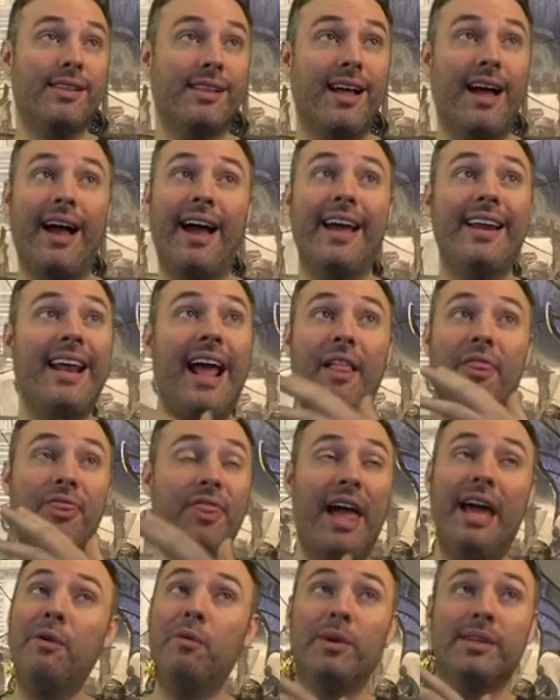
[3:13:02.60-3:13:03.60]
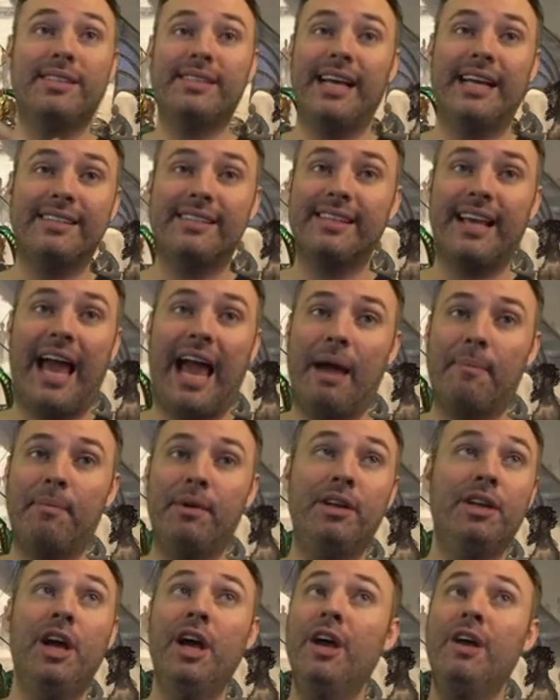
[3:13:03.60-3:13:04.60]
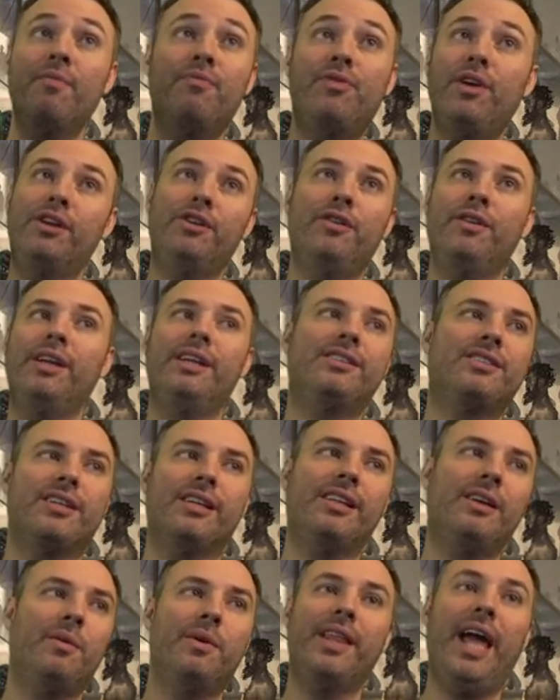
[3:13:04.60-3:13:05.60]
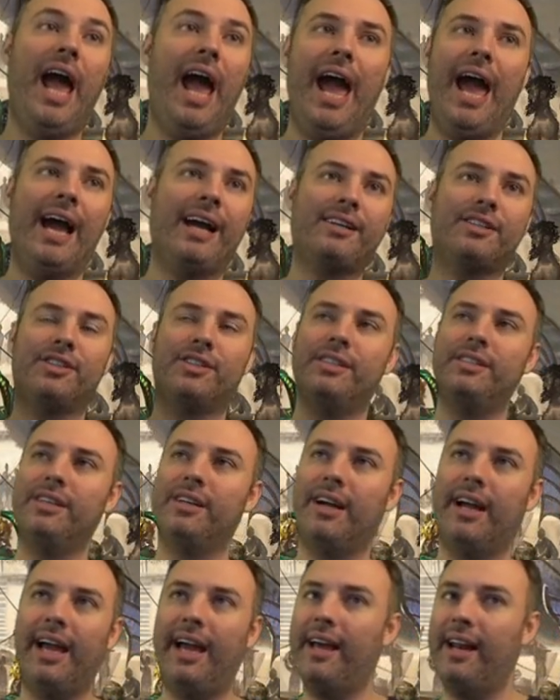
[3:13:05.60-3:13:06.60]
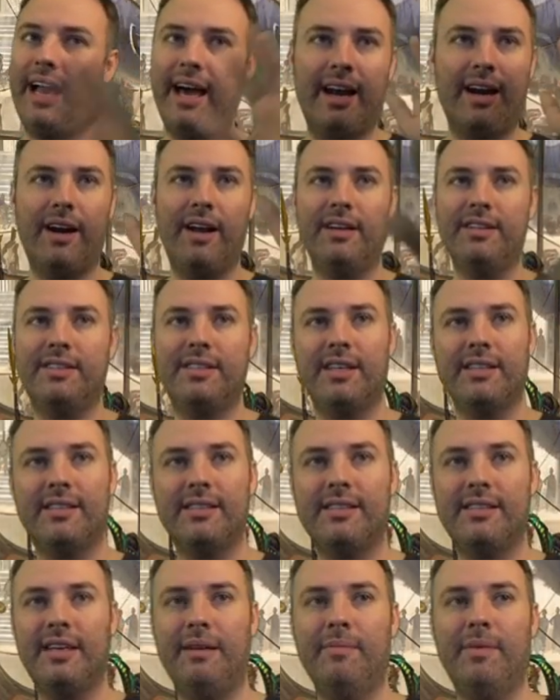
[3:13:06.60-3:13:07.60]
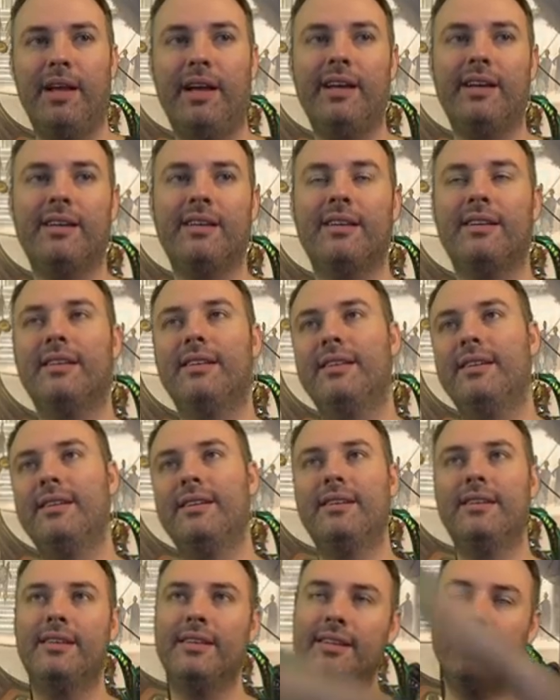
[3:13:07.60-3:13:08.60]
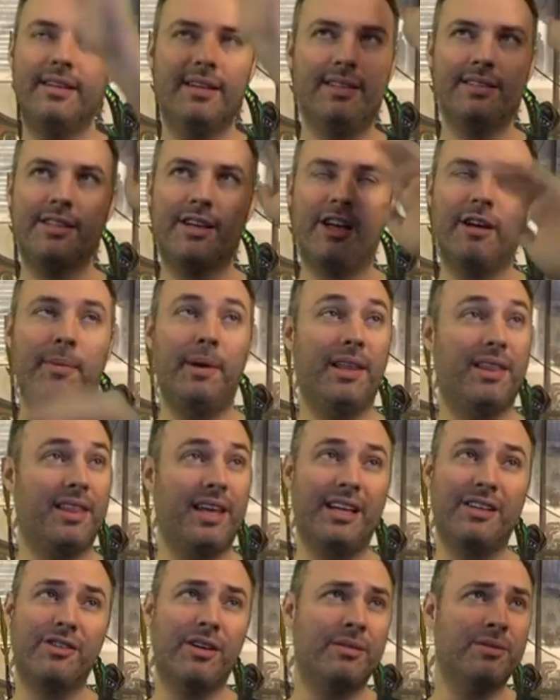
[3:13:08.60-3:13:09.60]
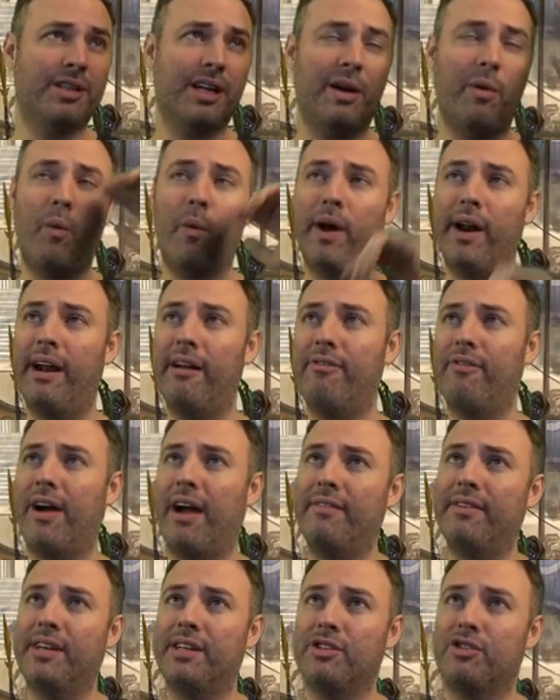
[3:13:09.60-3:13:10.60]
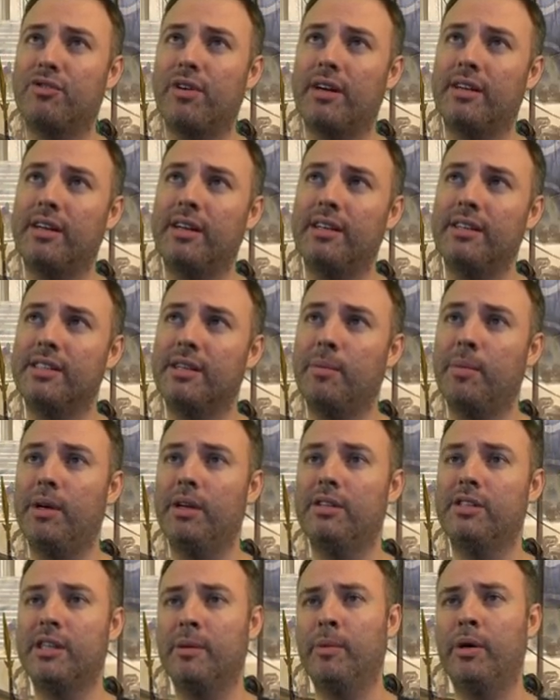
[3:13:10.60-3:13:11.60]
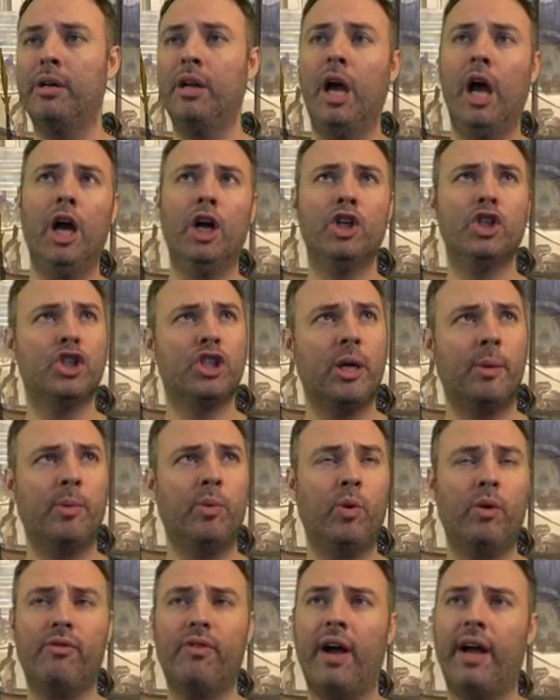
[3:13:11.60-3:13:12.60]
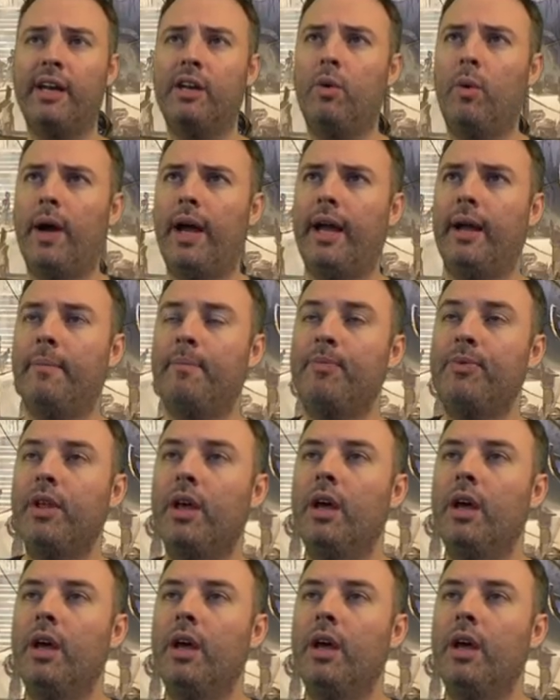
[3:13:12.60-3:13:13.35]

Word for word: online, and then once that's happened, then you need something with X in your hand. I don't know, it just doesn't seem like it's gonna be a thing. So I'm just gonna get one out of five in constructed because someone someone someone will find a way.